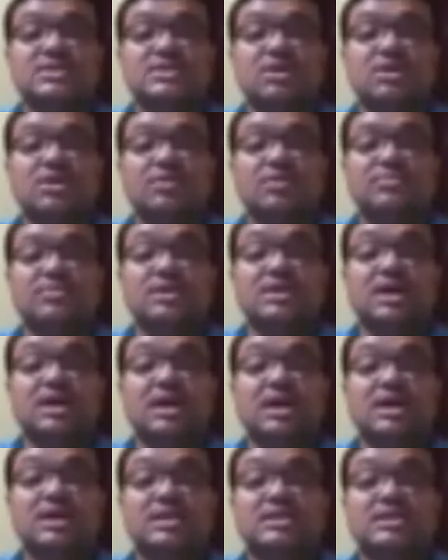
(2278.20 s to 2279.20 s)
of
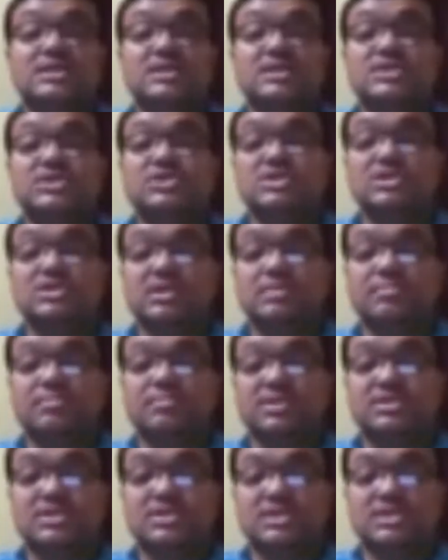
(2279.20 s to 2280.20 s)
the Christian
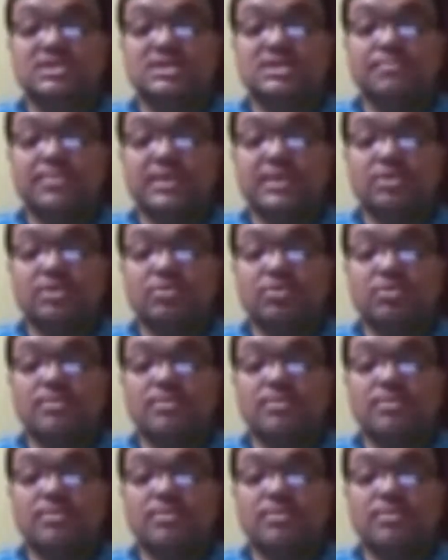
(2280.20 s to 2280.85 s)
imagery. So